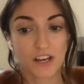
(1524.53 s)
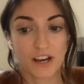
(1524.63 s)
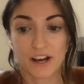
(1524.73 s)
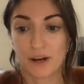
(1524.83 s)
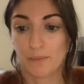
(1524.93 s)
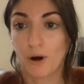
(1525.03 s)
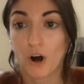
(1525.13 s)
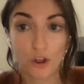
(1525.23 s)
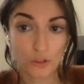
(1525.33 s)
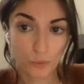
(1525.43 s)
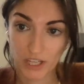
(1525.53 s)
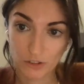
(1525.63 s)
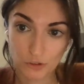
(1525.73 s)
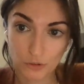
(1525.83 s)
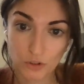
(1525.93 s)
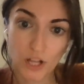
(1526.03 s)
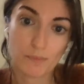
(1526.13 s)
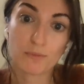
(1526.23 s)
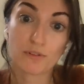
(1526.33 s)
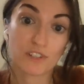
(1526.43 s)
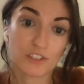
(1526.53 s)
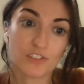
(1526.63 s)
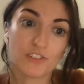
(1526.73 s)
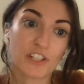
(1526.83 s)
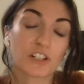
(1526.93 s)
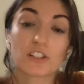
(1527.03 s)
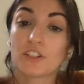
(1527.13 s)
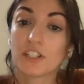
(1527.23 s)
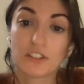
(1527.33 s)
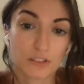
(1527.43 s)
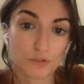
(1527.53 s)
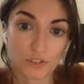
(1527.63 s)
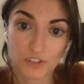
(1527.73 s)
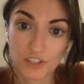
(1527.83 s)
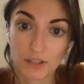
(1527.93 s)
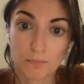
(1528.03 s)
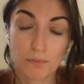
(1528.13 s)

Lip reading: all the way to climate provisions like a clean electricity